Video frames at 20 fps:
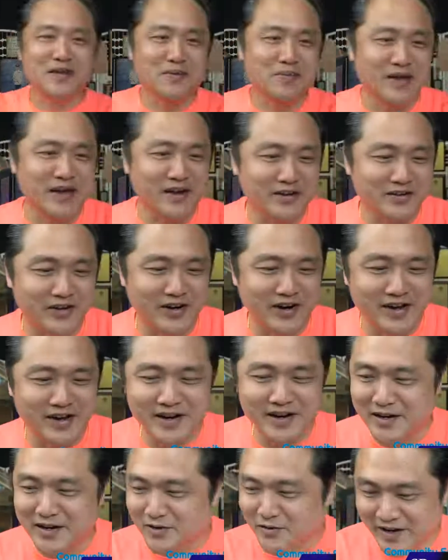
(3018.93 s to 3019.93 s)
maybe I try
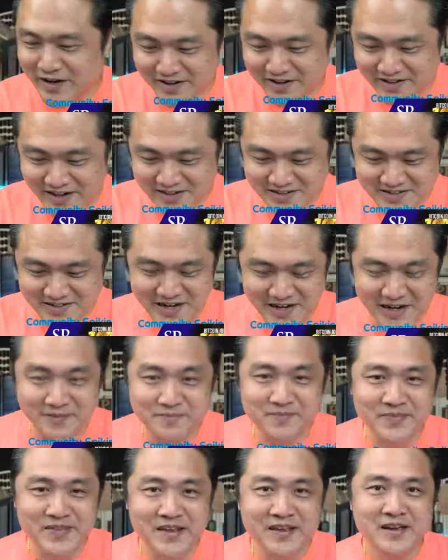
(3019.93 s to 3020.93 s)
another way next time.